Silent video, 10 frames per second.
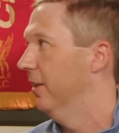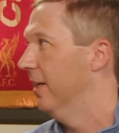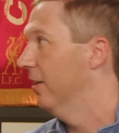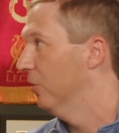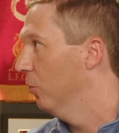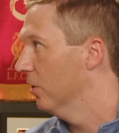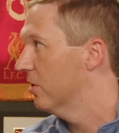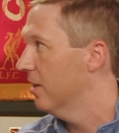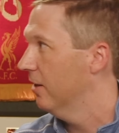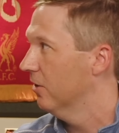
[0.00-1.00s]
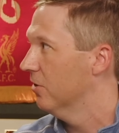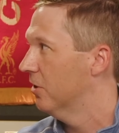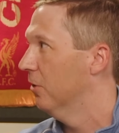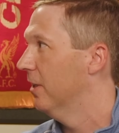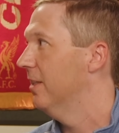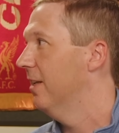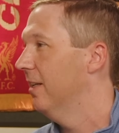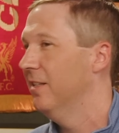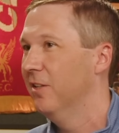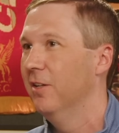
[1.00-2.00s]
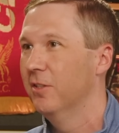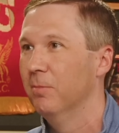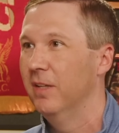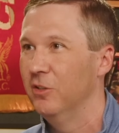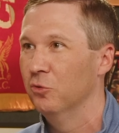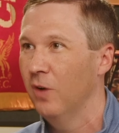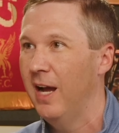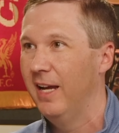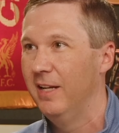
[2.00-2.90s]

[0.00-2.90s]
got Lenora Sellers. You know, he's done some things right.